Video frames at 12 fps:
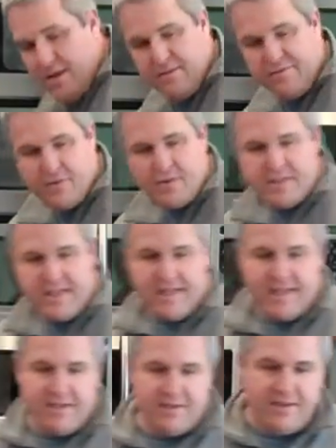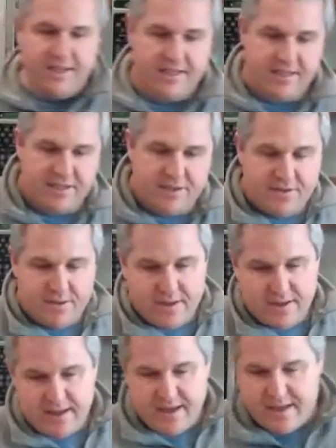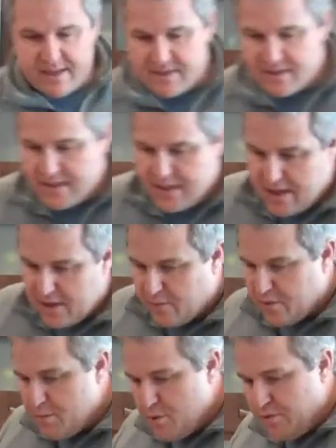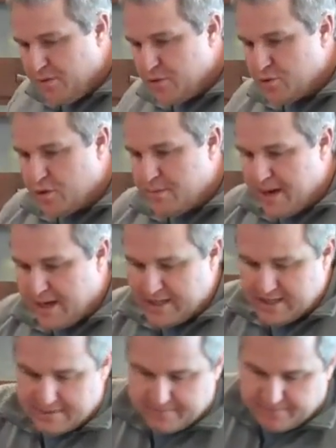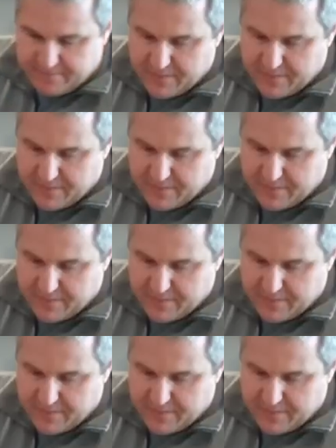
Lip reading: the first thing that you'll need to do is remove the drawer box,